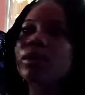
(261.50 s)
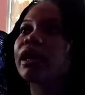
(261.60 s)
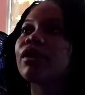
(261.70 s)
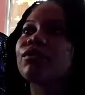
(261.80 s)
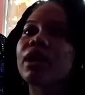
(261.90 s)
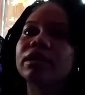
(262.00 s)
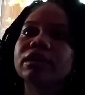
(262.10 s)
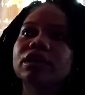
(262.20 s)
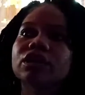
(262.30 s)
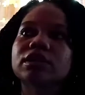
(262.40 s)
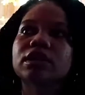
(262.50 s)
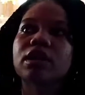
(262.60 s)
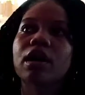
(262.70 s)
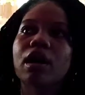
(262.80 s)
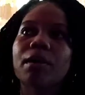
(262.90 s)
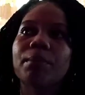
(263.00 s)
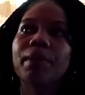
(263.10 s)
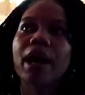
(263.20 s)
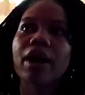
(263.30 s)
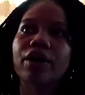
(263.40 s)
I read this
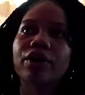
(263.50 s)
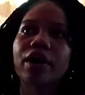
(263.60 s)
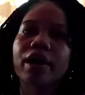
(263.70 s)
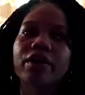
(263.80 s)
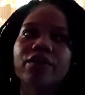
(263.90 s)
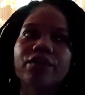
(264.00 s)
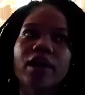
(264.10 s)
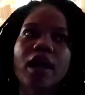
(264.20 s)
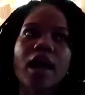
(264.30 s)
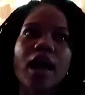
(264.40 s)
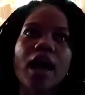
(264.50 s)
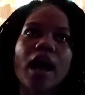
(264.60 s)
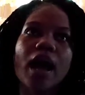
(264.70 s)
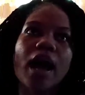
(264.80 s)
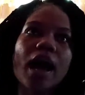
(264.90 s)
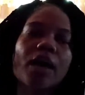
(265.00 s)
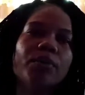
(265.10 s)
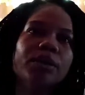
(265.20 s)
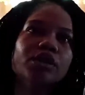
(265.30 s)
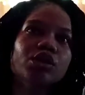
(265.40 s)
paragraph, I
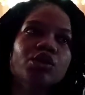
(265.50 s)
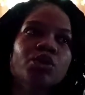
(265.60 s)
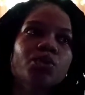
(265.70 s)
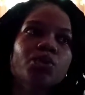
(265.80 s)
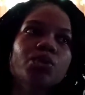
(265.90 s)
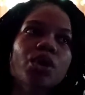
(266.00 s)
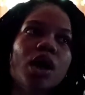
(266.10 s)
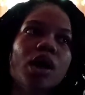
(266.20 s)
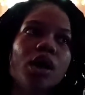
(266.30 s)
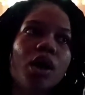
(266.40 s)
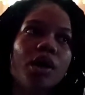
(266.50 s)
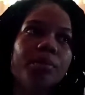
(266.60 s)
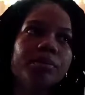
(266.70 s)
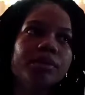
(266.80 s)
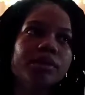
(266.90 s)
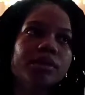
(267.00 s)
wasn't too alarmed